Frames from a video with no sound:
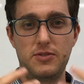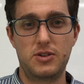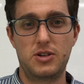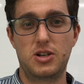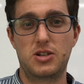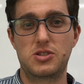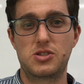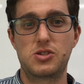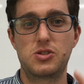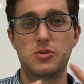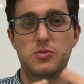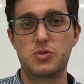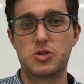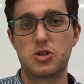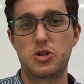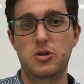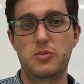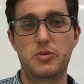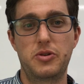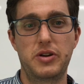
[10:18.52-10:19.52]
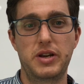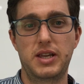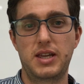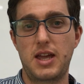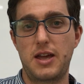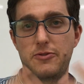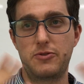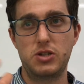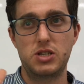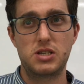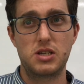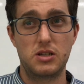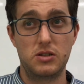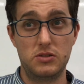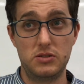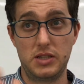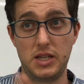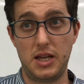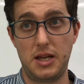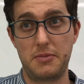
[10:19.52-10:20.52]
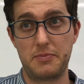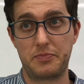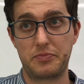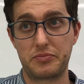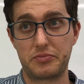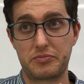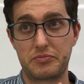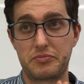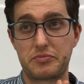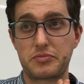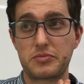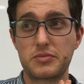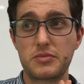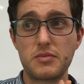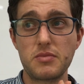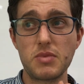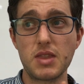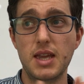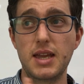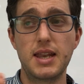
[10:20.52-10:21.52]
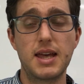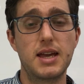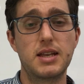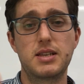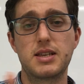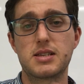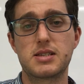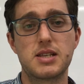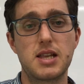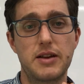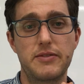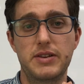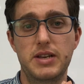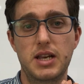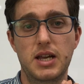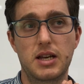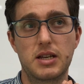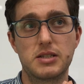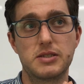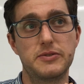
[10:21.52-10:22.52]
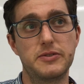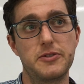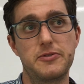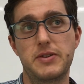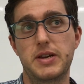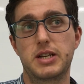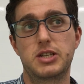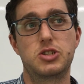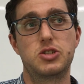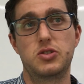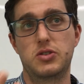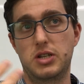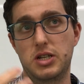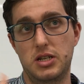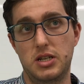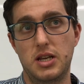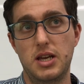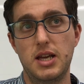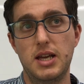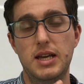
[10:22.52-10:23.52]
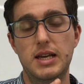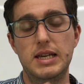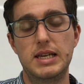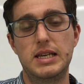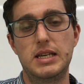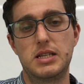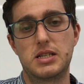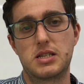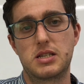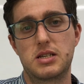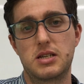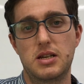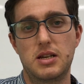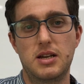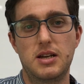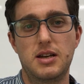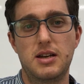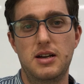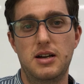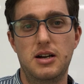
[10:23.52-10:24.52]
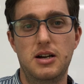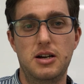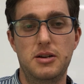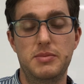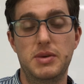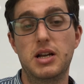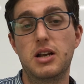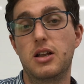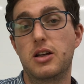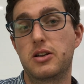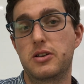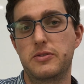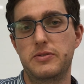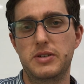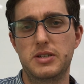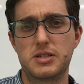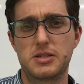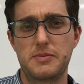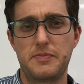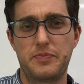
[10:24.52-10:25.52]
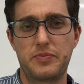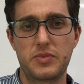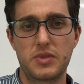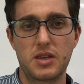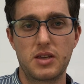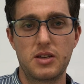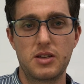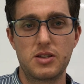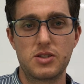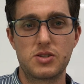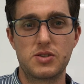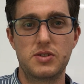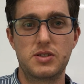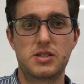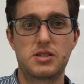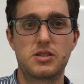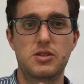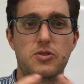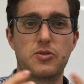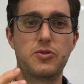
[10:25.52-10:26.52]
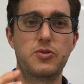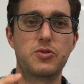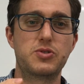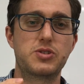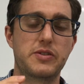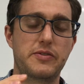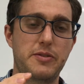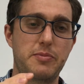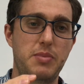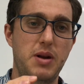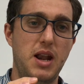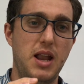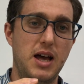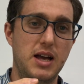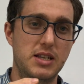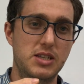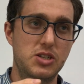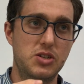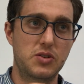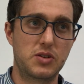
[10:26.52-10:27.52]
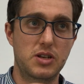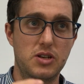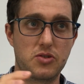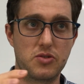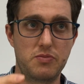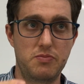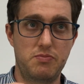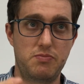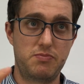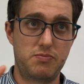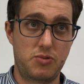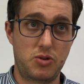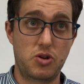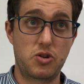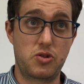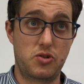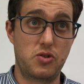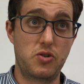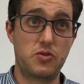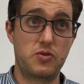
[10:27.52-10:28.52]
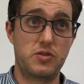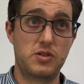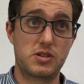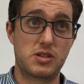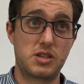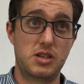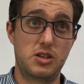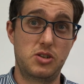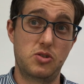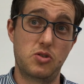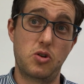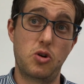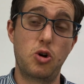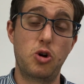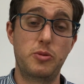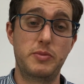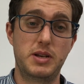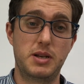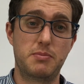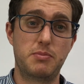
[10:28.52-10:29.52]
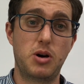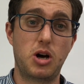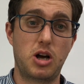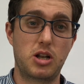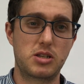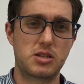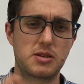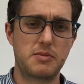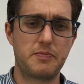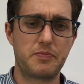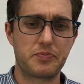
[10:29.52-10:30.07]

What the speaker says: consume turmeric every single day. It doesn't have a negative effect. You can eat a lot of it. So it's the roots of a plant. You can grow this in your home in a pot.